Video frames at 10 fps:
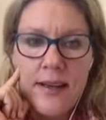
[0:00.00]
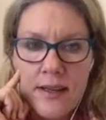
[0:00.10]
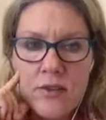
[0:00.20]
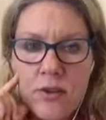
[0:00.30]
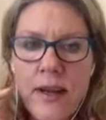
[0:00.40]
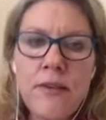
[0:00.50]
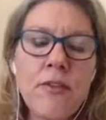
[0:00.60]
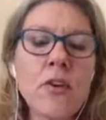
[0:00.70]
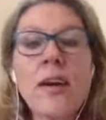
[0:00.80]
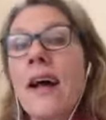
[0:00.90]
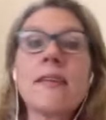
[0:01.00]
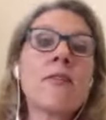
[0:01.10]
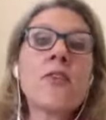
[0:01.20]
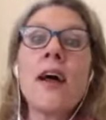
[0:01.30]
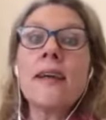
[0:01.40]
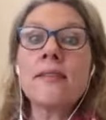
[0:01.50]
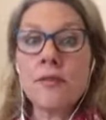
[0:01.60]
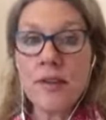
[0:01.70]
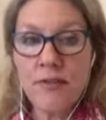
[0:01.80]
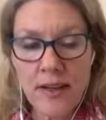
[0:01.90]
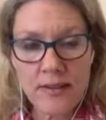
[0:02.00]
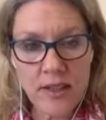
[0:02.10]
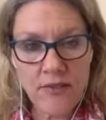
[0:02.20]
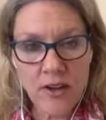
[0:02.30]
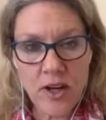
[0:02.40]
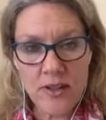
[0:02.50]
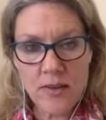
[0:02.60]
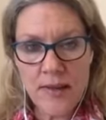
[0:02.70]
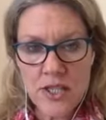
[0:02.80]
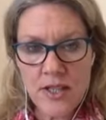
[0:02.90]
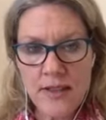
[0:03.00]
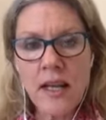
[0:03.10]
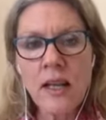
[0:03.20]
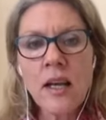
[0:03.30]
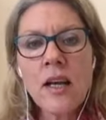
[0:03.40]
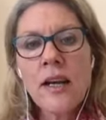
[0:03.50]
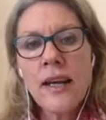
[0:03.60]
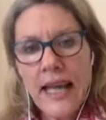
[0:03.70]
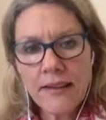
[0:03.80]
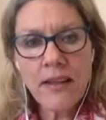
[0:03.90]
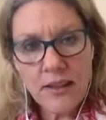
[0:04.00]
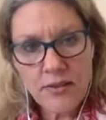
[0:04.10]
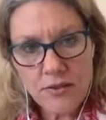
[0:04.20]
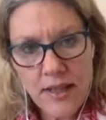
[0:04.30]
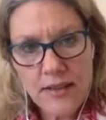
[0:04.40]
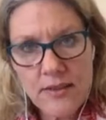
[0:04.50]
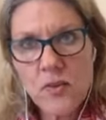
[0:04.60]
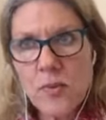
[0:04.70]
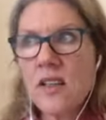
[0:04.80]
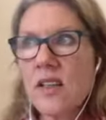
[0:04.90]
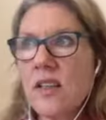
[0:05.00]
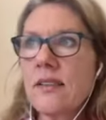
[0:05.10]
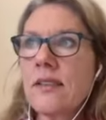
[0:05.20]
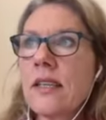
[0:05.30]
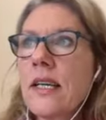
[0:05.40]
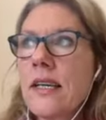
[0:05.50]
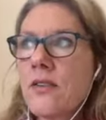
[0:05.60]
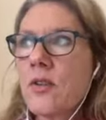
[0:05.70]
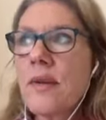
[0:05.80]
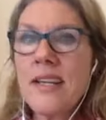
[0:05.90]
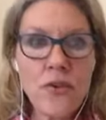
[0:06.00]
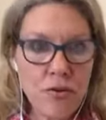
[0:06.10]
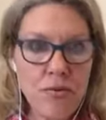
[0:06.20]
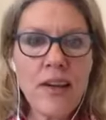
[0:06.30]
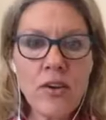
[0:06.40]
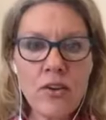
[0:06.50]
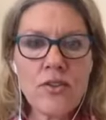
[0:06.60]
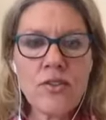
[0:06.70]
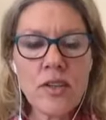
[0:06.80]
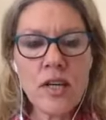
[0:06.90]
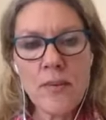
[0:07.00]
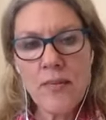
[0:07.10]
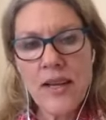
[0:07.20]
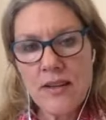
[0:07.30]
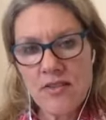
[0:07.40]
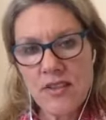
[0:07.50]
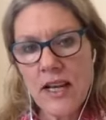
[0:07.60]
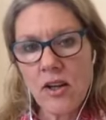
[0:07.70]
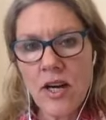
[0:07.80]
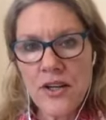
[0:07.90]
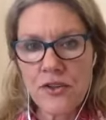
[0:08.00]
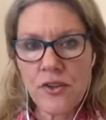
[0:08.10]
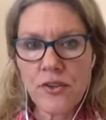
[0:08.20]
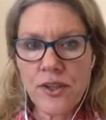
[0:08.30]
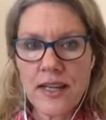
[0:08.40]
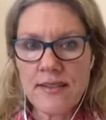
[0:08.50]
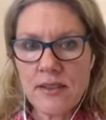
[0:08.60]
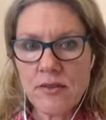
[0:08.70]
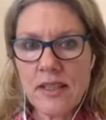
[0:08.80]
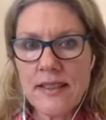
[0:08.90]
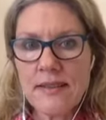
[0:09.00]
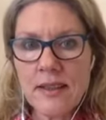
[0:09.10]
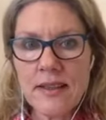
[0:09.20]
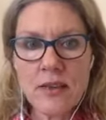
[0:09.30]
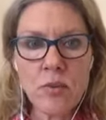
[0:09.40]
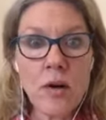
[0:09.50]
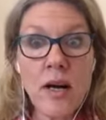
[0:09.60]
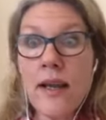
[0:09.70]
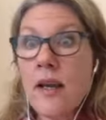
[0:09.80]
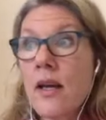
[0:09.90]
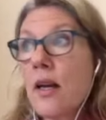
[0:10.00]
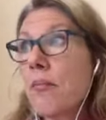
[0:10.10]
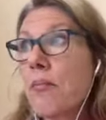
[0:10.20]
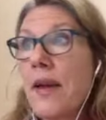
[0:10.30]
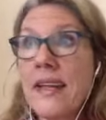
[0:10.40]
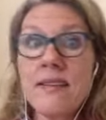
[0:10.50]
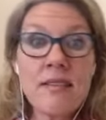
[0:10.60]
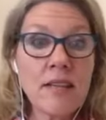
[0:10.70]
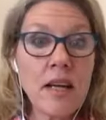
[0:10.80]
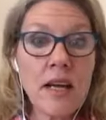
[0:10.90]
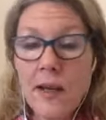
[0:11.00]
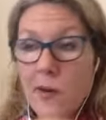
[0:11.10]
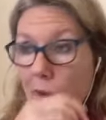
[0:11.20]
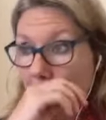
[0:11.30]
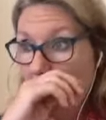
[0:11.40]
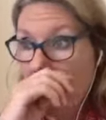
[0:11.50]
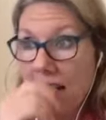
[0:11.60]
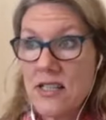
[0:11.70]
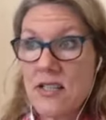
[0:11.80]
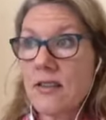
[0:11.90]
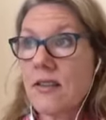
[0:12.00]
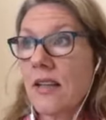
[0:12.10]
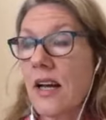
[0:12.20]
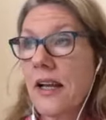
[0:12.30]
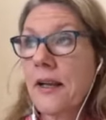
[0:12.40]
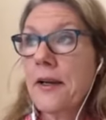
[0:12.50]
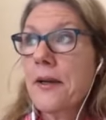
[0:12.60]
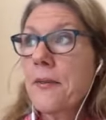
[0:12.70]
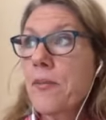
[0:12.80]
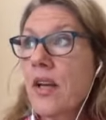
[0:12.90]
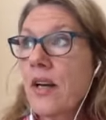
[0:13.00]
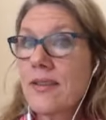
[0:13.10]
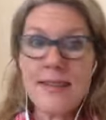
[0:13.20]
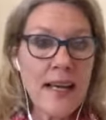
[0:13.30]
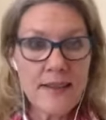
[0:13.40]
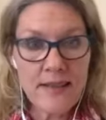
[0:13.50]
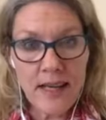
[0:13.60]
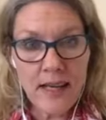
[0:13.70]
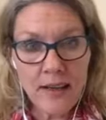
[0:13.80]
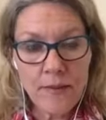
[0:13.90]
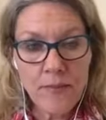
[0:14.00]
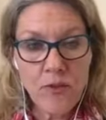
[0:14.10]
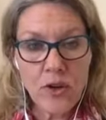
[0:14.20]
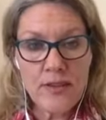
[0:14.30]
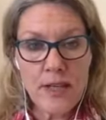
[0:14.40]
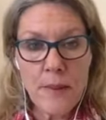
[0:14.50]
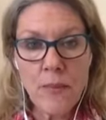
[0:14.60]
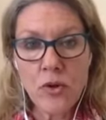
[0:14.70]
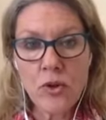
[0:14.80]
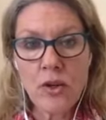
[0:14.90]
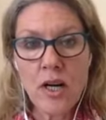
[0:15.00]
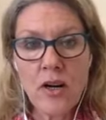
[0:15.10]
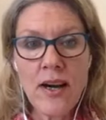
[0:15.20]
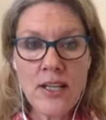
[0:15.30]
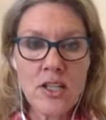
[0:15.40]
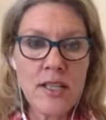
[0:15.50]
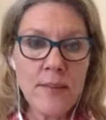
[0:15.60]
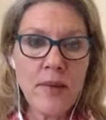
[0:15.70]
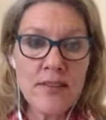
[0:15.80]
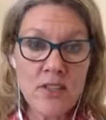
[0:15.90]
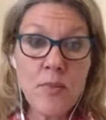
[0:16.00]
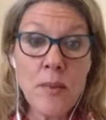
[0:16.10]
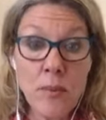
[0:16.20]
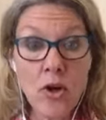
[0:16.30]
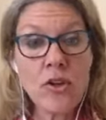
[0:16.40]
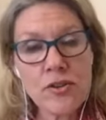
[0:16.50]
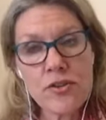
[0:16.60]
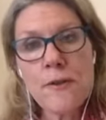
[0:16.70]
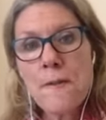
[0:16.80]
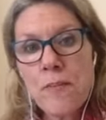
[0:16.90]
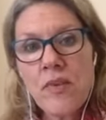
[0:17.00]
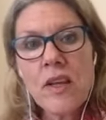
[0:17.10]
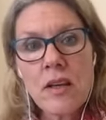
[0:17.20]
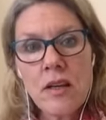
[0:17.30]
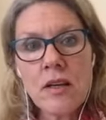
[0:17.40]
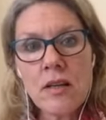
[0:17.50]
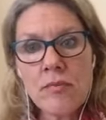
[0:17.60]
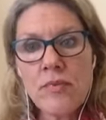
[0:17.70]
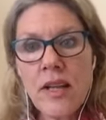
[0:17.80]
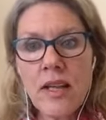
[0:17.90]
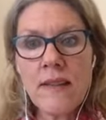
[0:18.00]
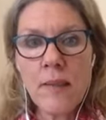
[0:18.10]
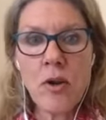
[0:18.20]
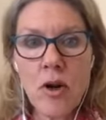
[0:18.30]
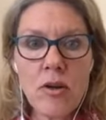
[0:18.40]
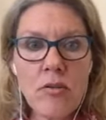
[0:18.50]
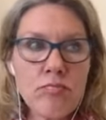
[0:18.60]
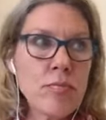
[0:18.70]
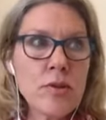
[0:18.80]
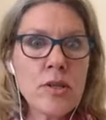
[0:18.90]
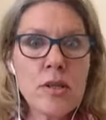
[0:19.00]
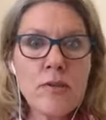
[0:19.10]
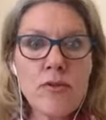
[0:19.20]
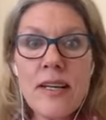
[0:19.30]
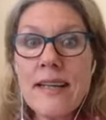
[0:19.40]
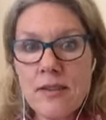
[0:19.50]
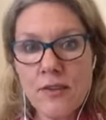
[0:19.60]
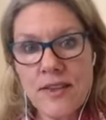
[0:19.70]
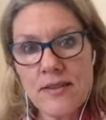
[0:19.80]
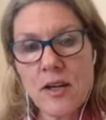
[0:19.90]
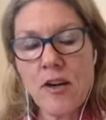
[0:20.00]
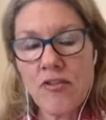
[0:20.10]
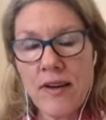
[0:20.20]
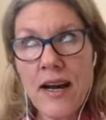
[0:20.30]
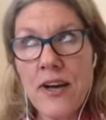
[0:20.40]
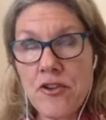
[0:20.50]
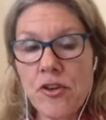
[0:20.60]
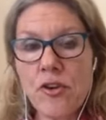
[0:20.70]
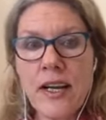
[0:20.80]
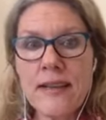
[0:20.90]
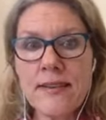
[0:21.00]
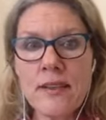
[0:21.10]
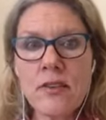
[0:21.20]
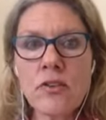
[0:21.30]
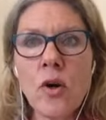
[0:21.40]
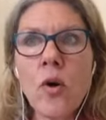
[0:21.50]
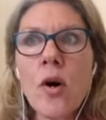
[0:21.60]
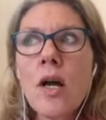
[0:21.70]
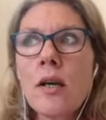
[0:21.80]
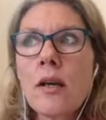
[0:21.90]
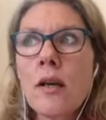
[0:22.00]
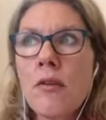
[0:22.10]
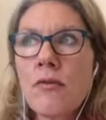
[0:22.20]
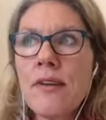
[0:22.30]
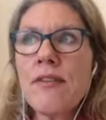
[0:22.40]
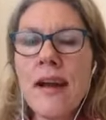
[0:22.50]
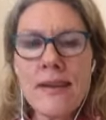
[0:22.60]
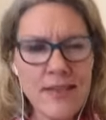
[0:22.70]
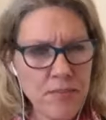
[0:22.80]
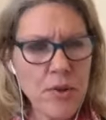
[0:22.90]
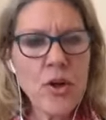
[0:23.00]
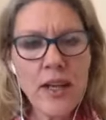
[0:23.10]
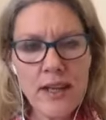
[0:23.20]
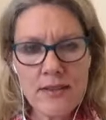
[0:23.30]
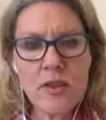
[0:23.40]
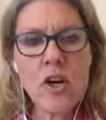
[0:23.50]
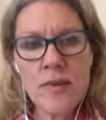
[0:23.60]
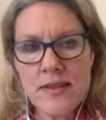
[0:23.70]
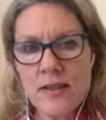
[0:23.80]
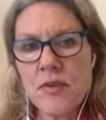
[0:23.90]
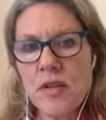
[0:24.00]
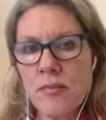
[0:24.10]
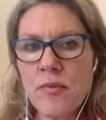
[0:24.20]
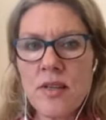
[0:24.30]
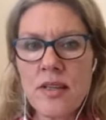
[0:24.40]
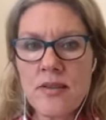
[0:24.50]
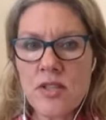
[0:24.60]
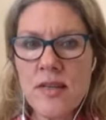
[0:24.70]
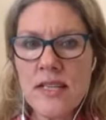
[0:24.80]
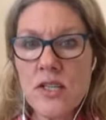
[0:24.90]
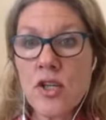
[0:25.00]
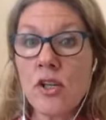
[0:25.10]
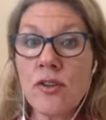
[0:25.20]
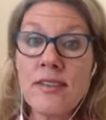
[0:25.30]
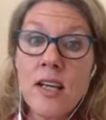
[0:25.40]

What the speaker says: It's great for acid reflux. I forgot to mention that. And gastritis, because histamine triggers HCl or hydrochloric acid release. And that's why medications like Zantac, for example, are actually histamine blockers. And they block the release of hydrochloric acid. So reflux and burning is a common symptom with histamine intolerance.